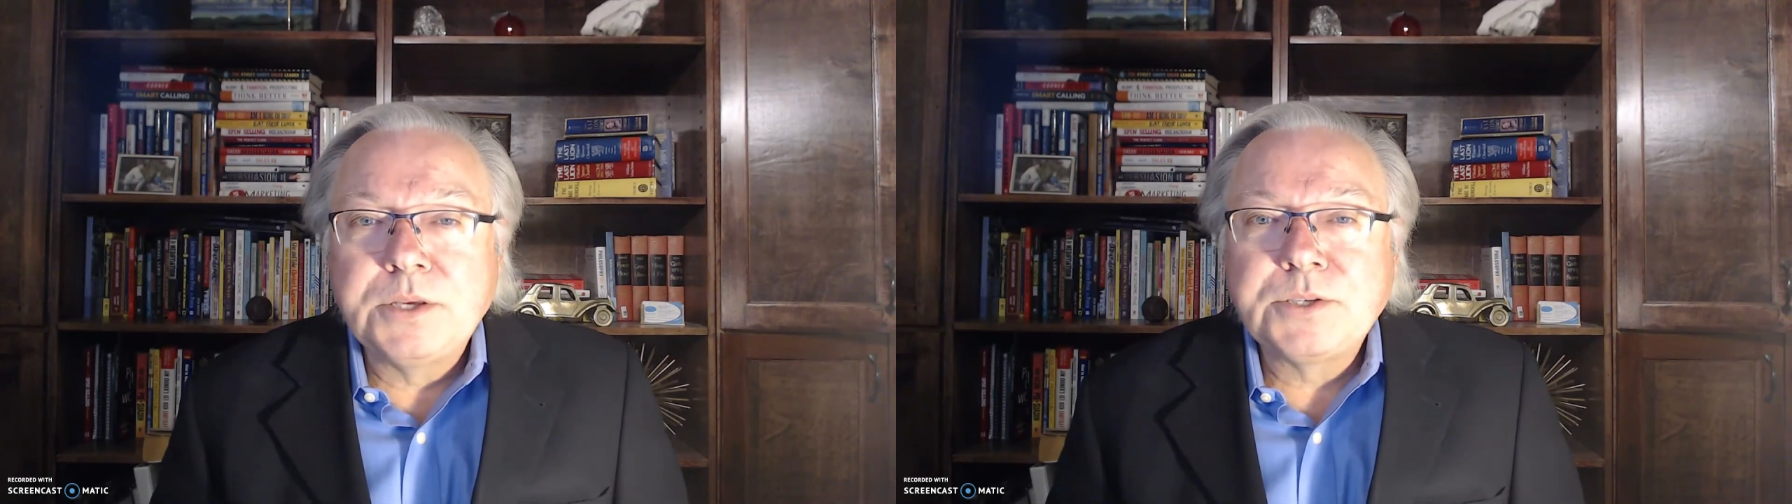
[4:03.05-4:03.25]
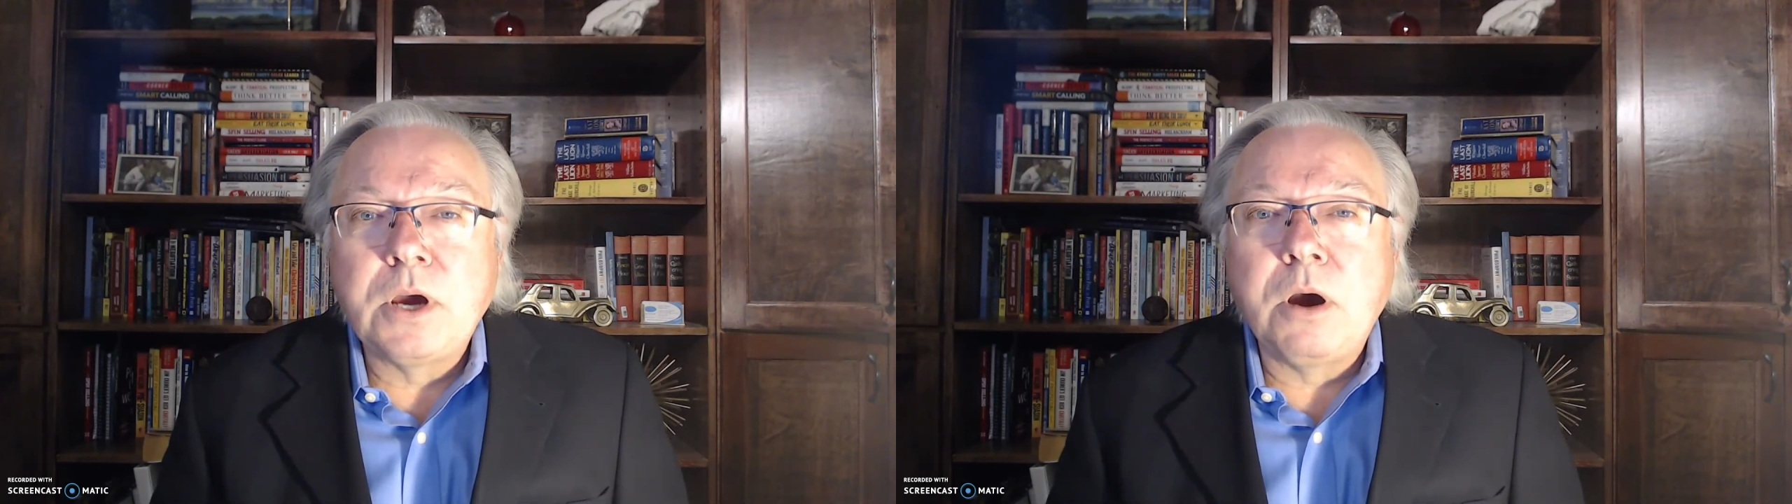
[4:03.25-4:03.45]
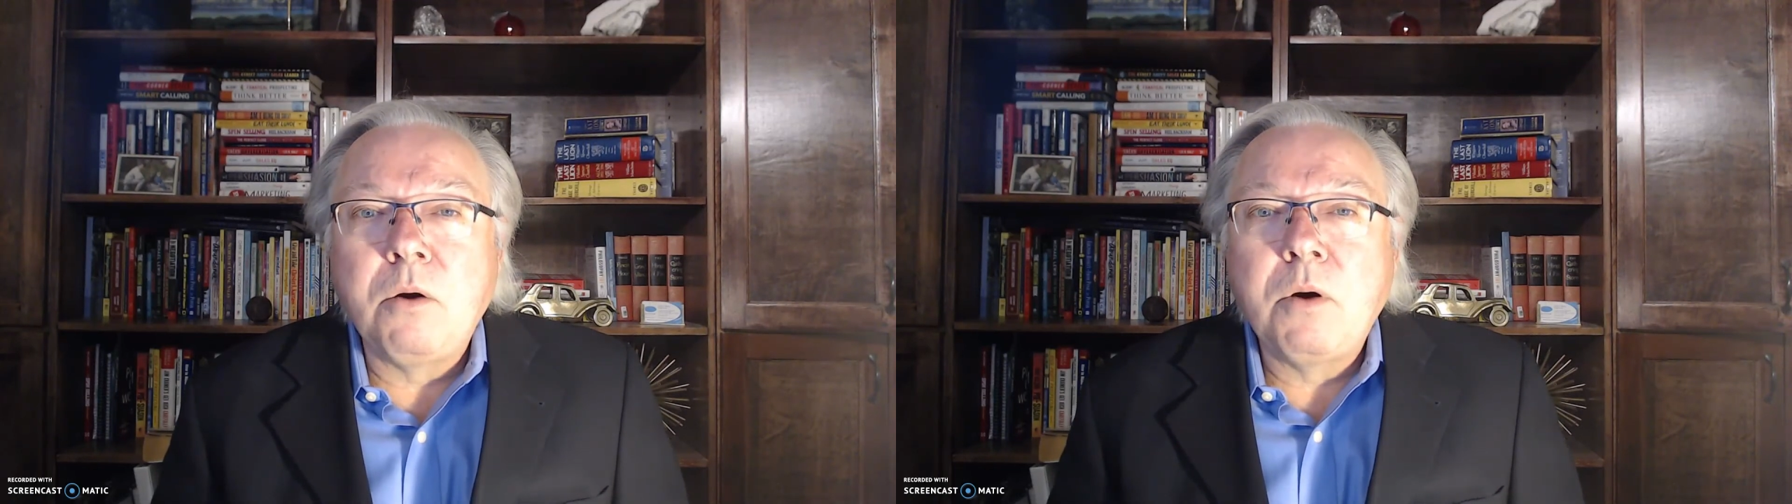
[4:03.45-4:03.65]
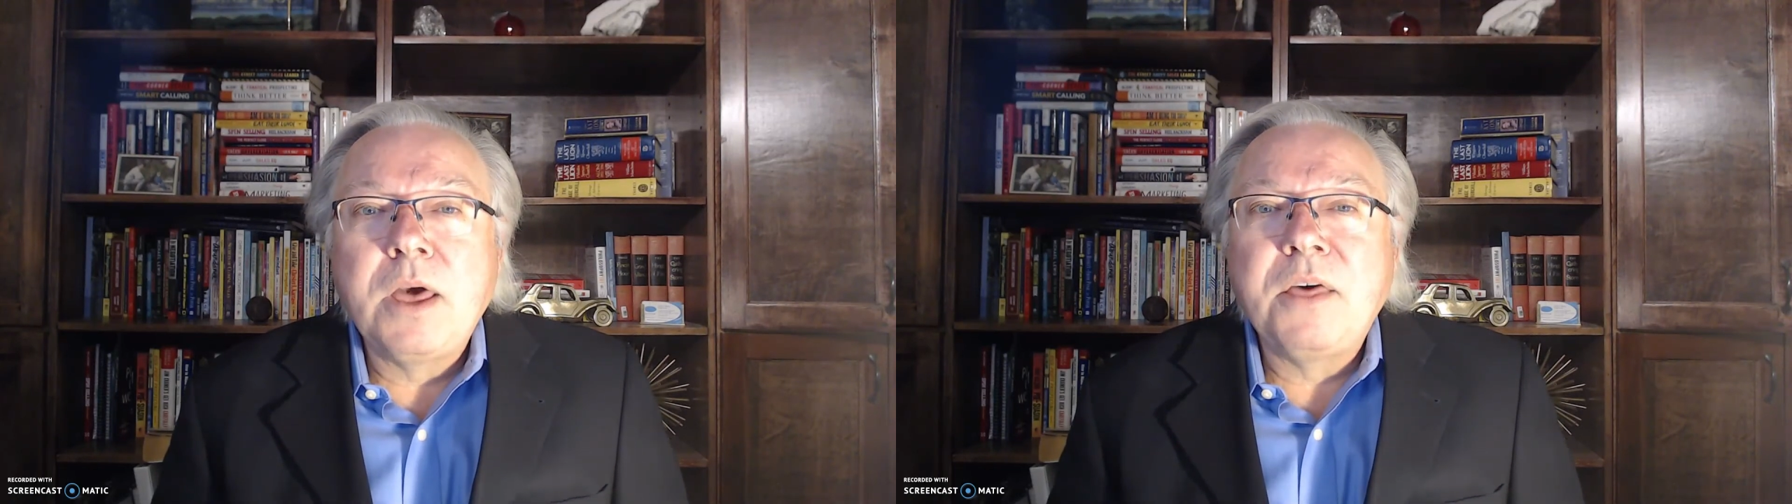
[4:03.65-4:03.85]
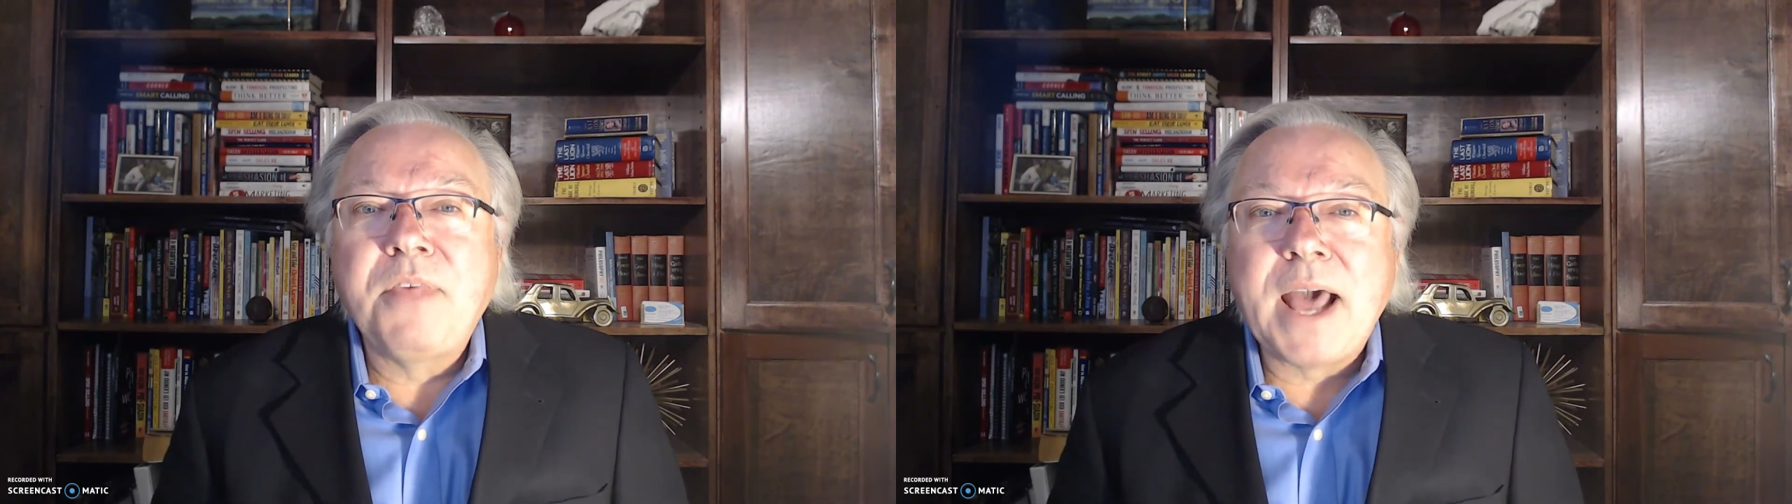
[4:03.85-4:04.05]
So
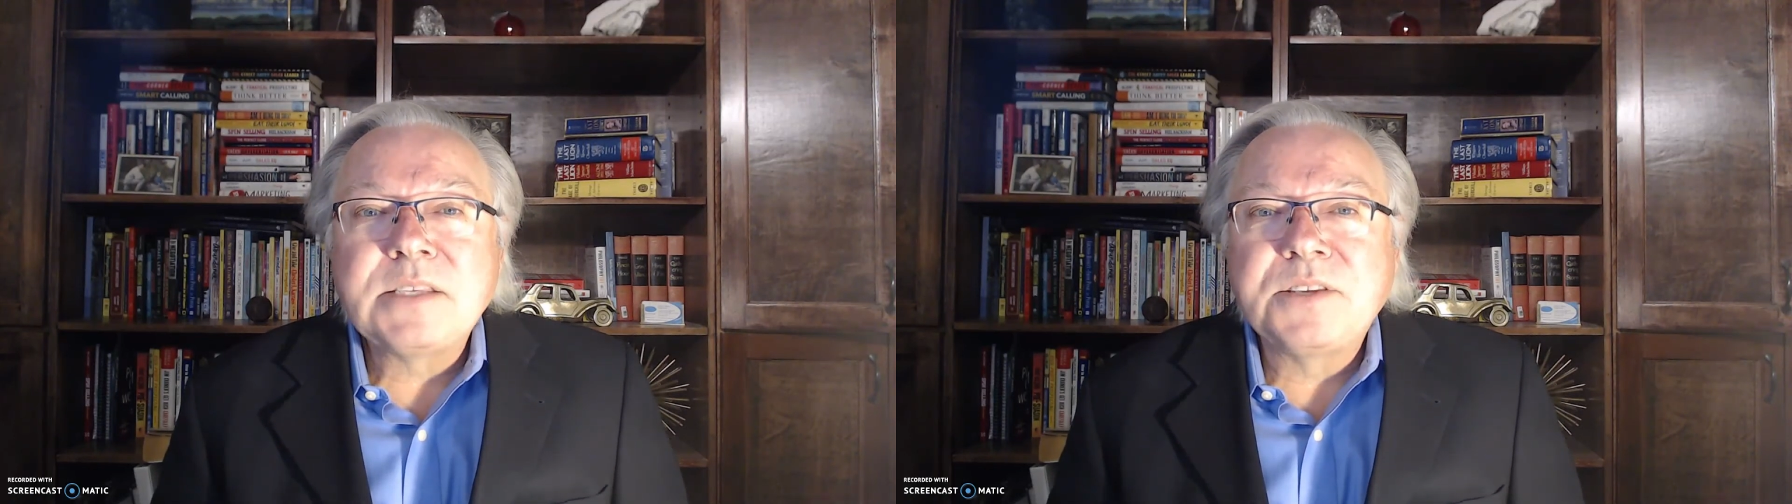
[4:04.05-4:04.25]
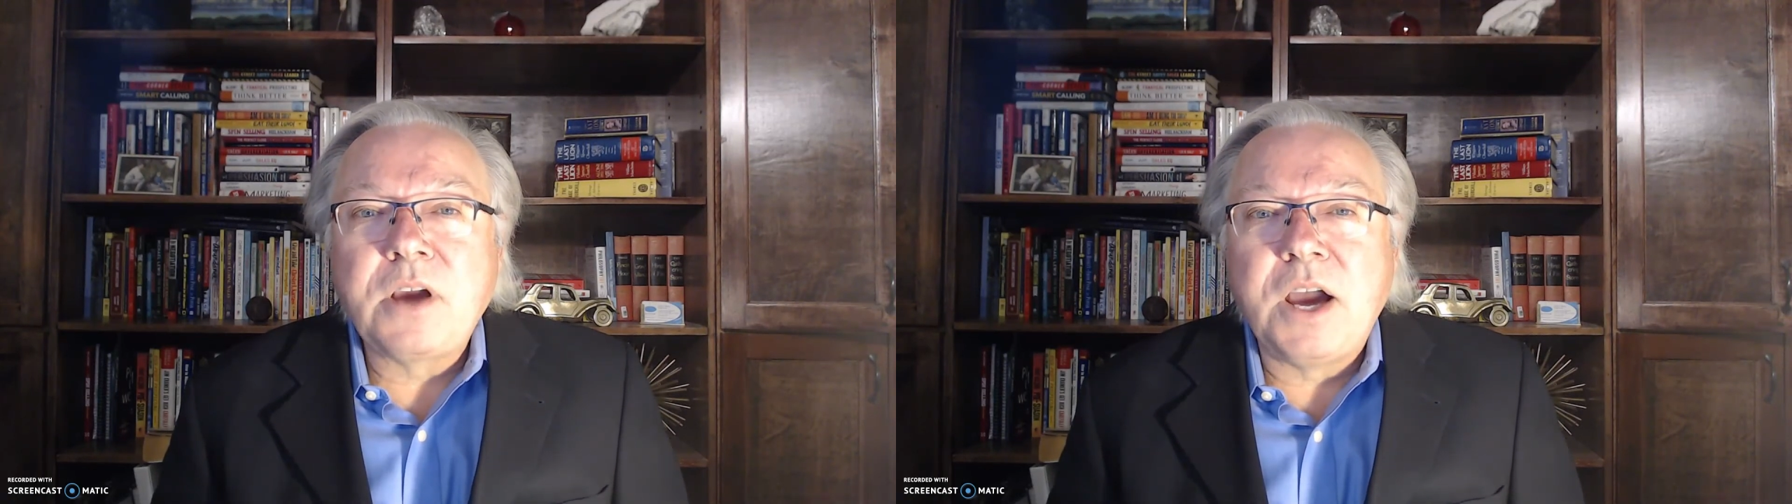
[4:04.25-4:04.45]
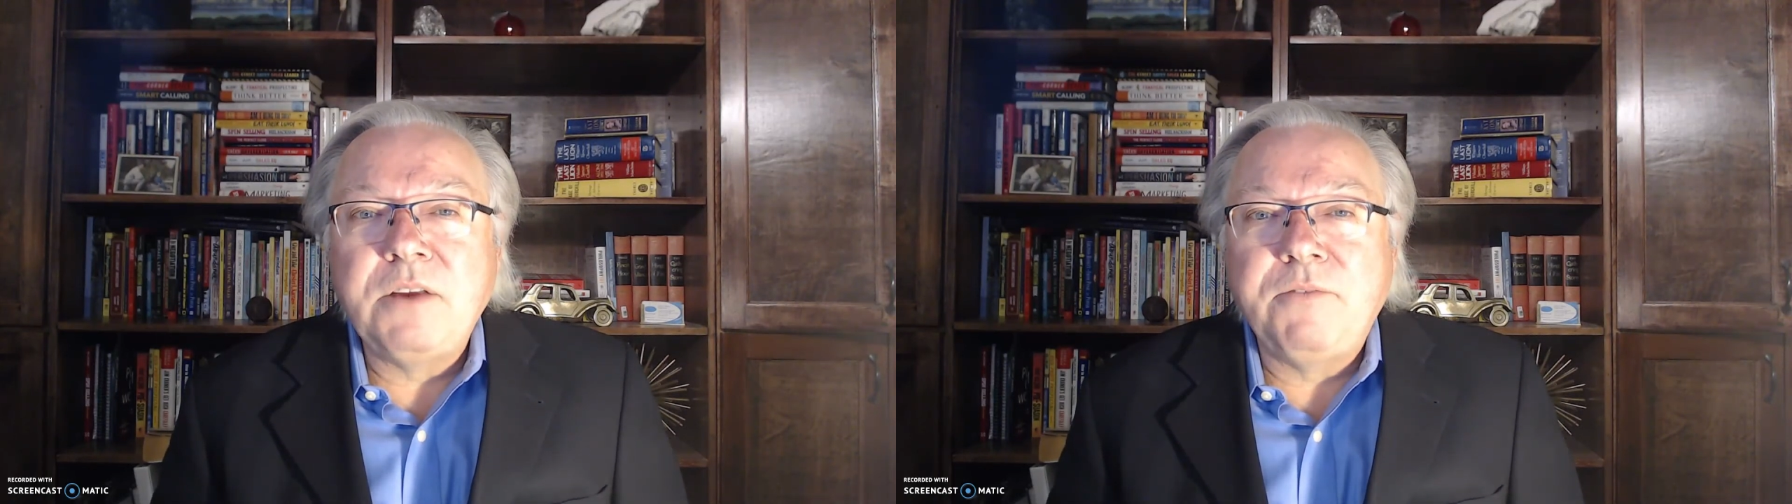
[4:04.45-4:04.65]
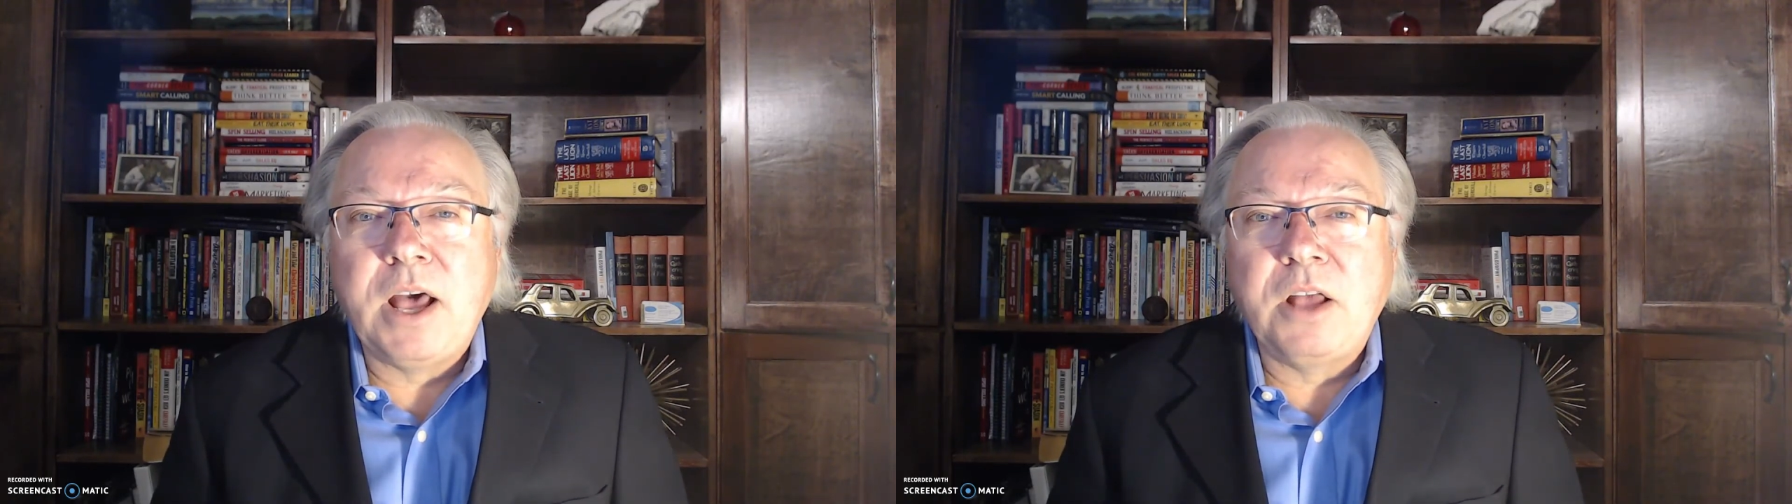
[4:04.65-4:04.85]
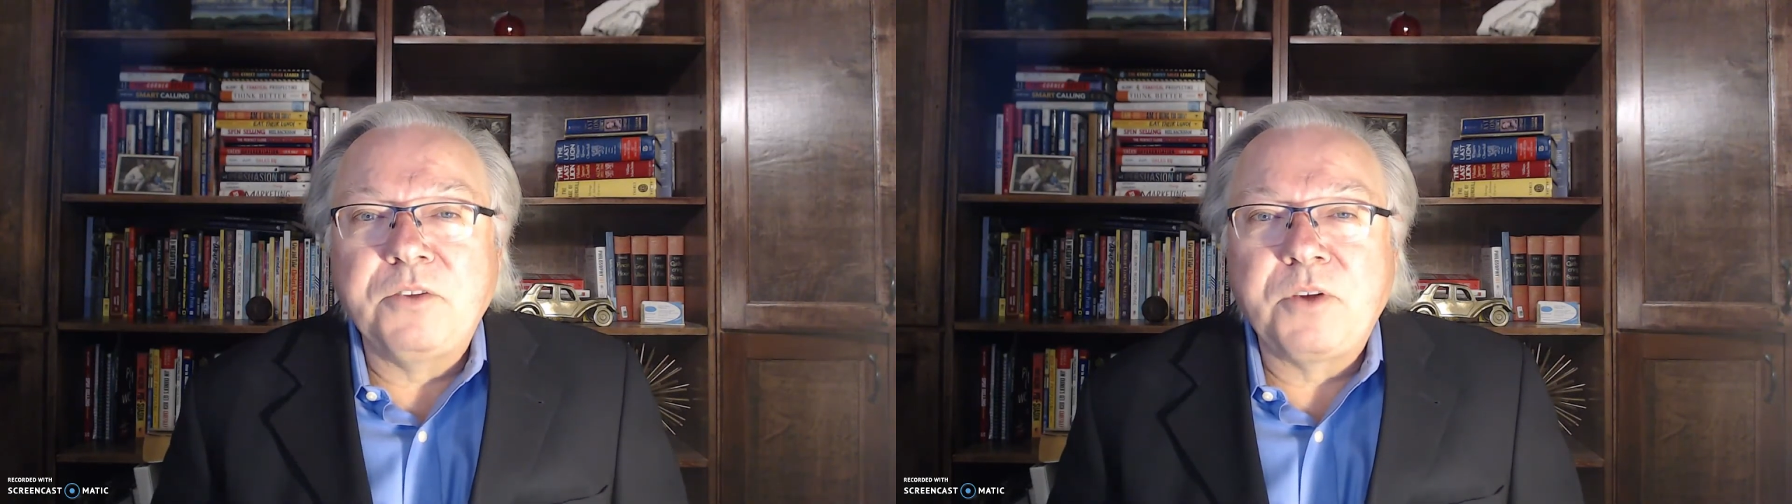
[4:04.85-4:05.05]
that's the kind of value